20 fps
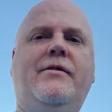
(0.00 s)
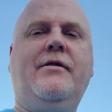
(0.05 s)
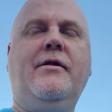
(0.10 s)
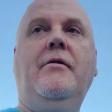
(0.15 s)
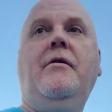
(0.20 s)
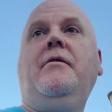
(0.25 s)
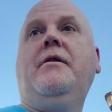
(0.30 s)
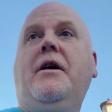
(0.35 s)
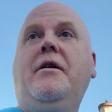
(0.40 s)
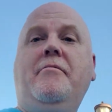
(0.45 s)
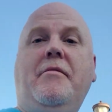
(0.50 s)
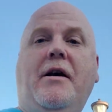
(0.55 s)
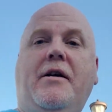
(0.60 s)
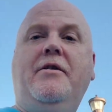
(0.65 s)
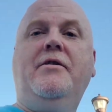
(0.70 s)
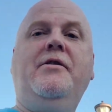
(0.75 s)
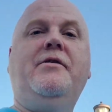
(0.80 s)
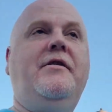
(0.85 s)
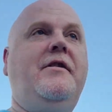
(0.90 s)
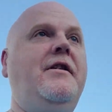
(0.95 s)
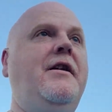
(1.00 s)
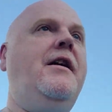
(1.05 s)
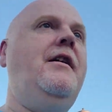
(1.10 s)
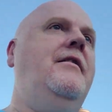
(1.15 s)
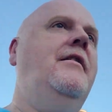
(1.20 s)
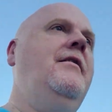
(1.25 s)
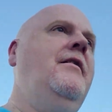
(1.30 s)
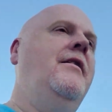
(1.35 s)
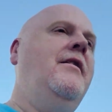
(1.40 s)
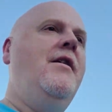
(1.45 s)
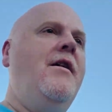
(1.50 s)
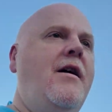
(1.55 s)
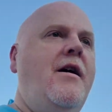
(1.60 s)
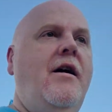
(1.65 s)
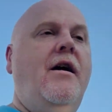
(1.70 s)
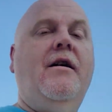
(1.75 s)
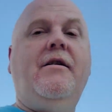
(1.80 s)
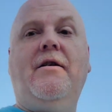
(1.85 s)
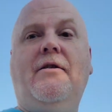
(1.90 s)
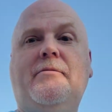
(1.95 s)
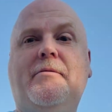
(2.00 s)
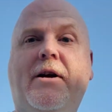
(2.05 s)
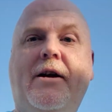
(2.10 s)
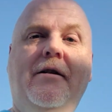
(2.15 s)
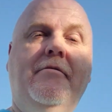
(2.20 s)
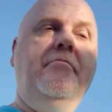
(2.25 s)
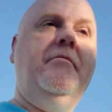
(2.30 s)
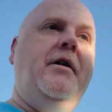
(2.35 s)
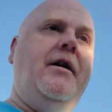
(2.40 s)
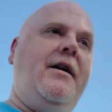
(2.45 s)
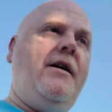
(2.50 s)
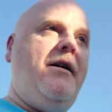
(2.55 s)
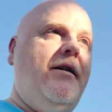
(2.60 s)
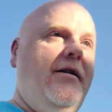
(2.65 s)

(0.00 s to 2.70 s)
So okay, I can use it again. Another ride. Hey,